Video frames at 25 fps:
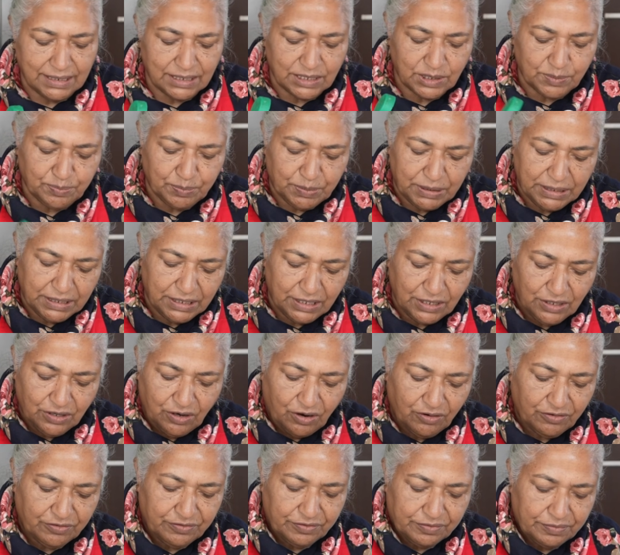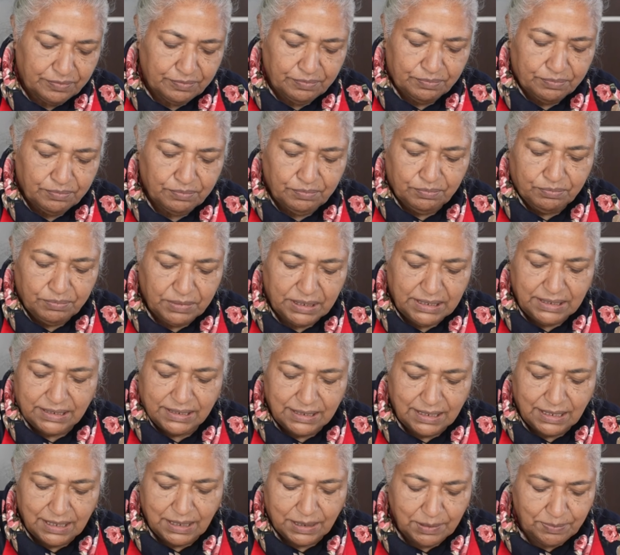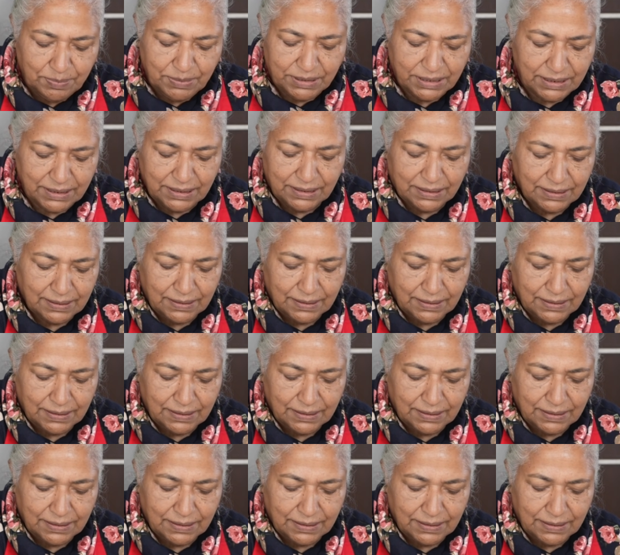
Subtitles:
a sprinkle of mixed herbs,